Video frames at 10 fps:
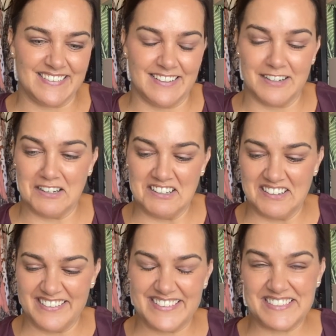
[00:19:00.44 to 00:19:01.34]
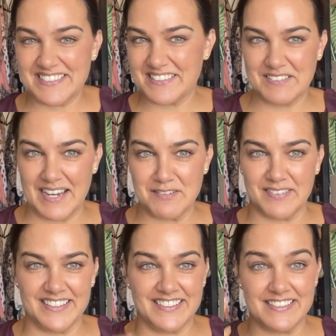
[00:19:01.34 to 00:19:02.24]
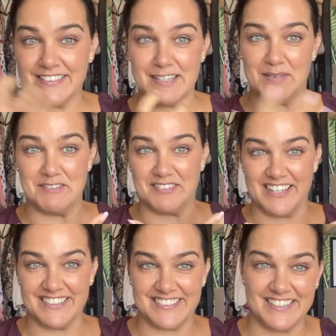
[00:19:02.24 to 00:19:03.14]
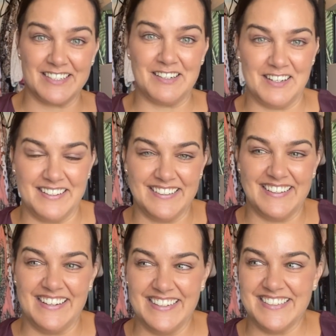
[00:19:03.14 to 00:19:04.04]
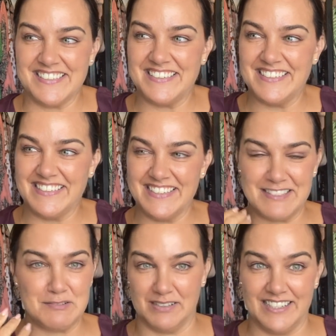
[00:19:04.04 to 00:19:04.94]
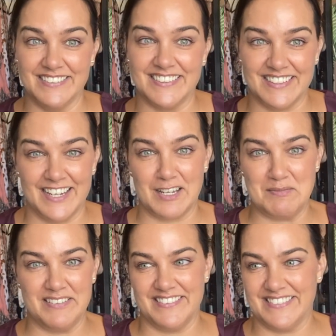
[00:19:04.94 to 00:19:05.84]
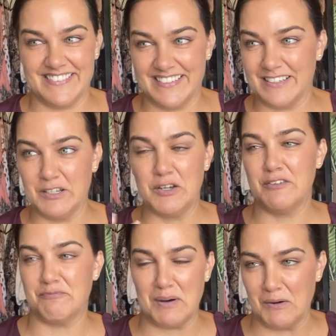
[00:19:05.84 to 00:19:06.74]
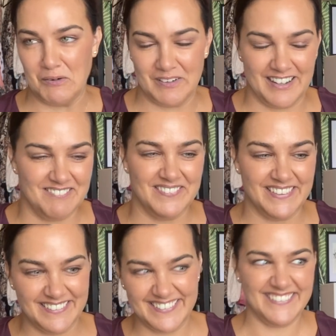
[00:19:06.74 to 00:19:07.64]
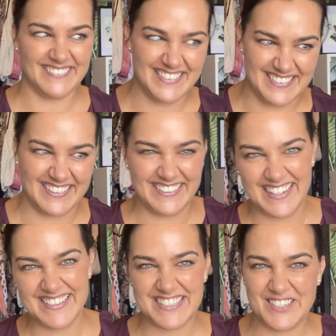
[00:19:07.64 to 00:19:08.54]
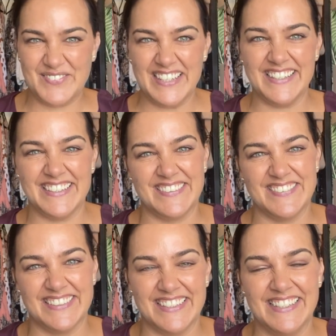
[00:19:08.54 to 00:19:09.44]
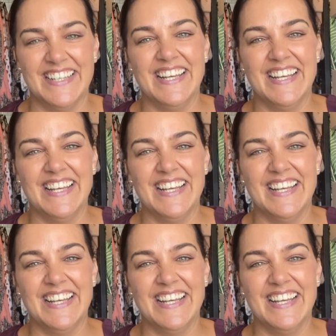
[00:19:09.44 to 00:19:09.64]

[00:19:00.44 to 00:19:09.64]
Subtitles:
like, it's just great fun. You can see my face. Like, this is what I look like. I'm just a goofball. I'm like, oh, it's so nice to meet you. And